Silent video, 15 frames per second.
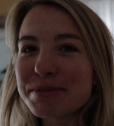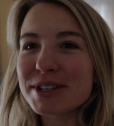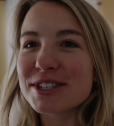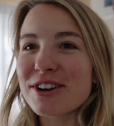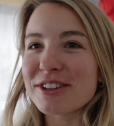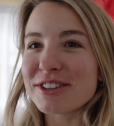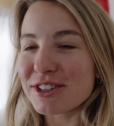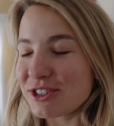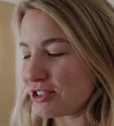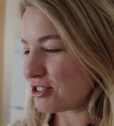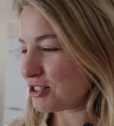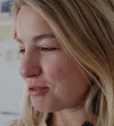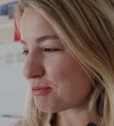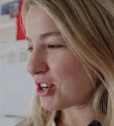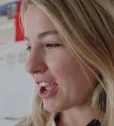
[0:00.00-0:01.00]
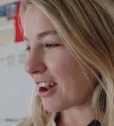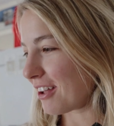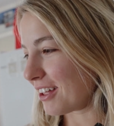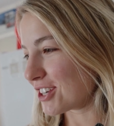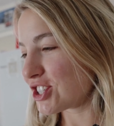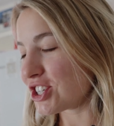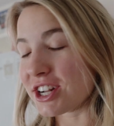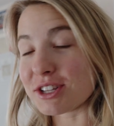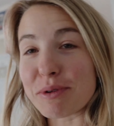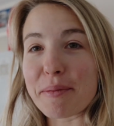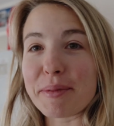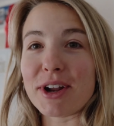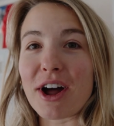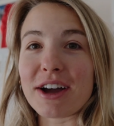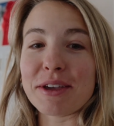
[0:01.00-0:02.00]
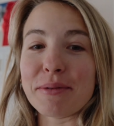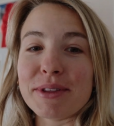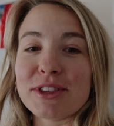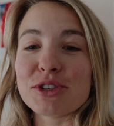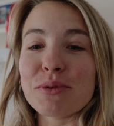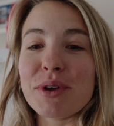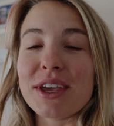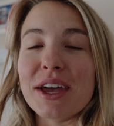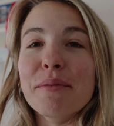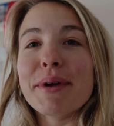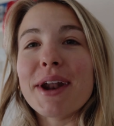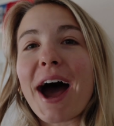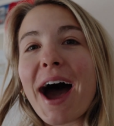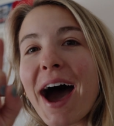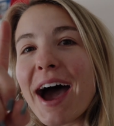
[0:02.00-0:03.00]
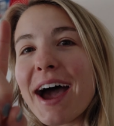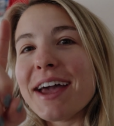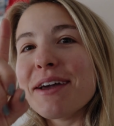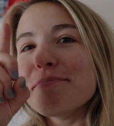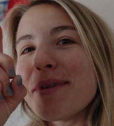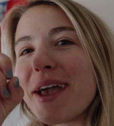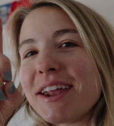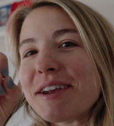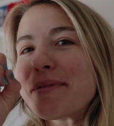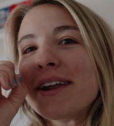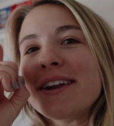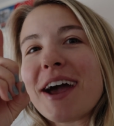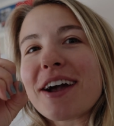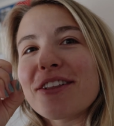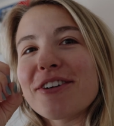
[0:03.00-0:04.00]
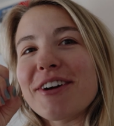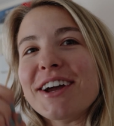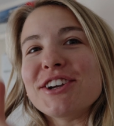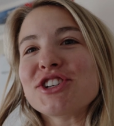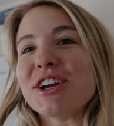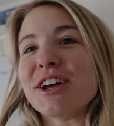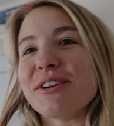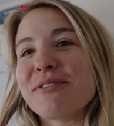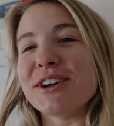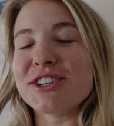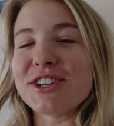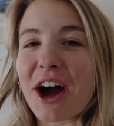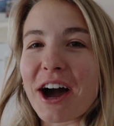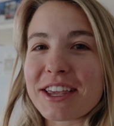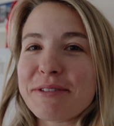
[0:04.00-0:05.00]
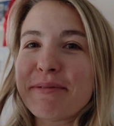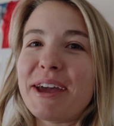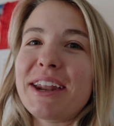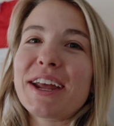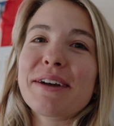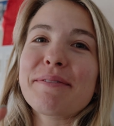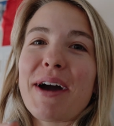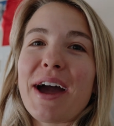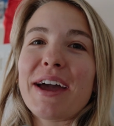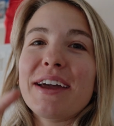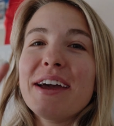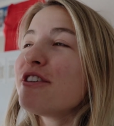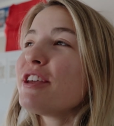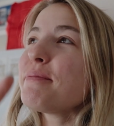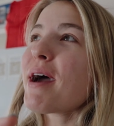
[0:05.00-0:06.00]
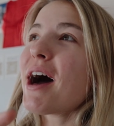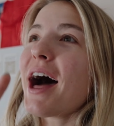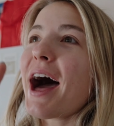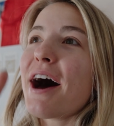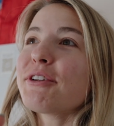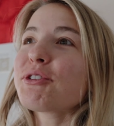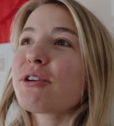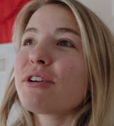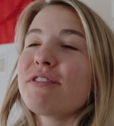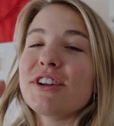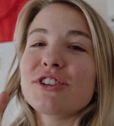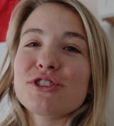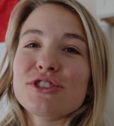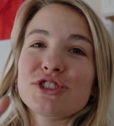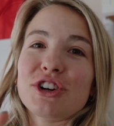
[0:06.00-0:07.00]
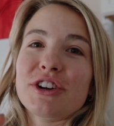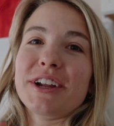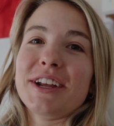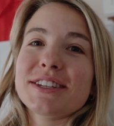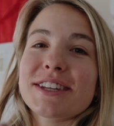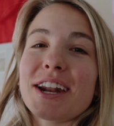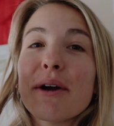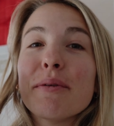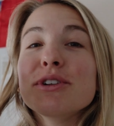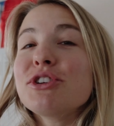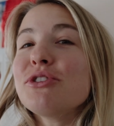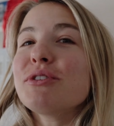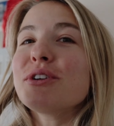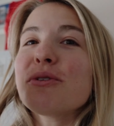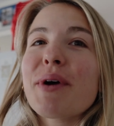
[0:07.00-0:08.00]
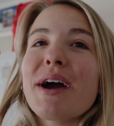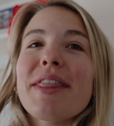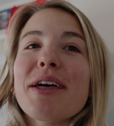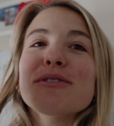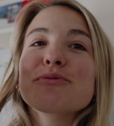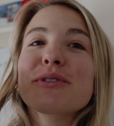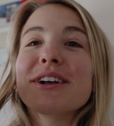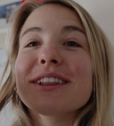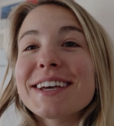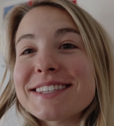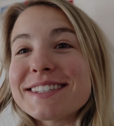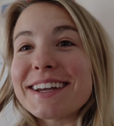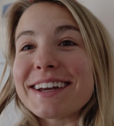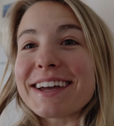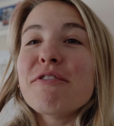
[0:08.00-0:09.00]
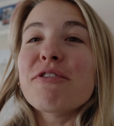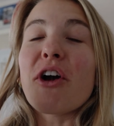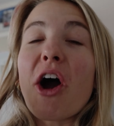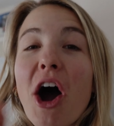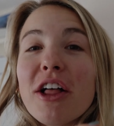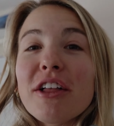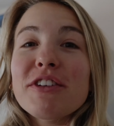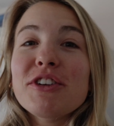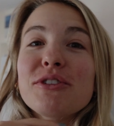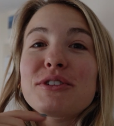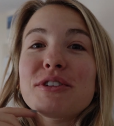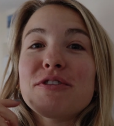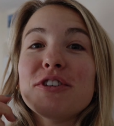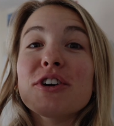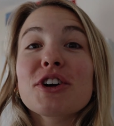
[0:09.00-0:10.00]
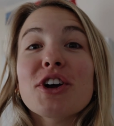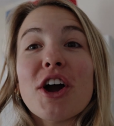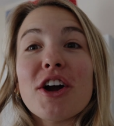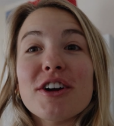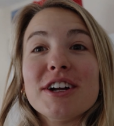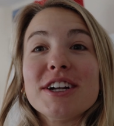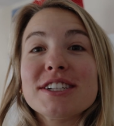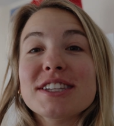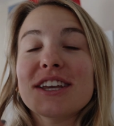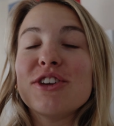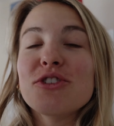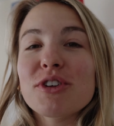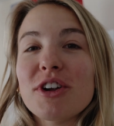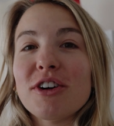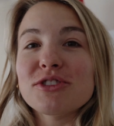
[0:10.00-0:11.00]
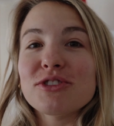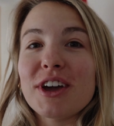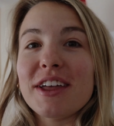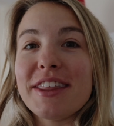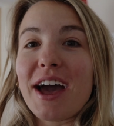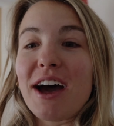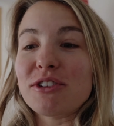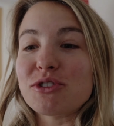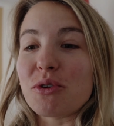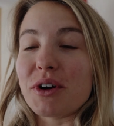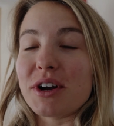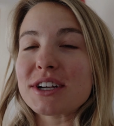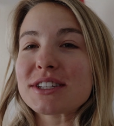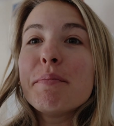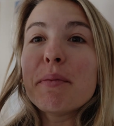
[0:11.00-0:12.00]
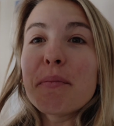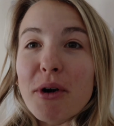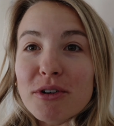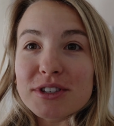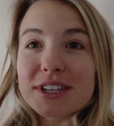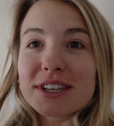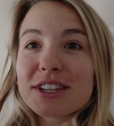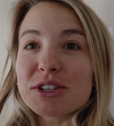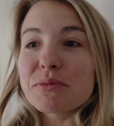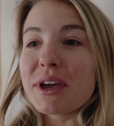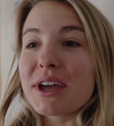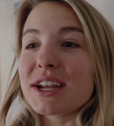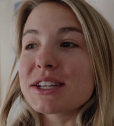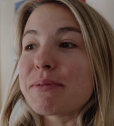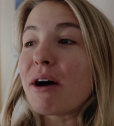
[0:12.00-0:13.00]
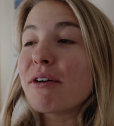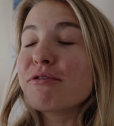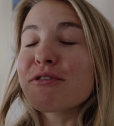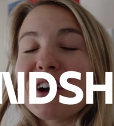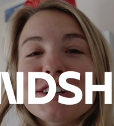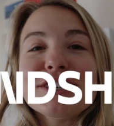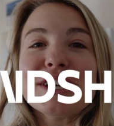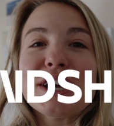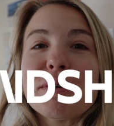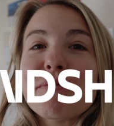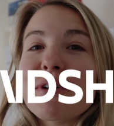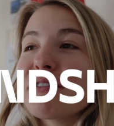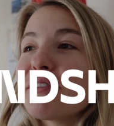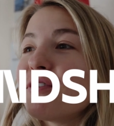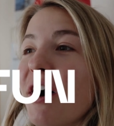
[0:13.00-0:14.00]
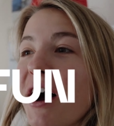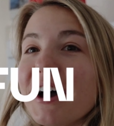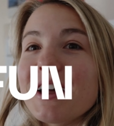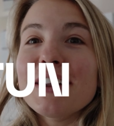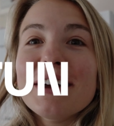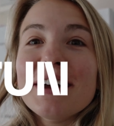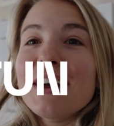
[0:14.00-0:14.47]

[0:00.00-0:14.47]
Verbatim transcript: me to start this YouTube channel and she doesn't want me to document this weekend, but I made it my declaration when documenting my female outdoor adventure journeys that I would do in a way that was realistic for all of you to feel encouraged, like you can also get in the outdoors. But mostly this weekend is about friendship, fun,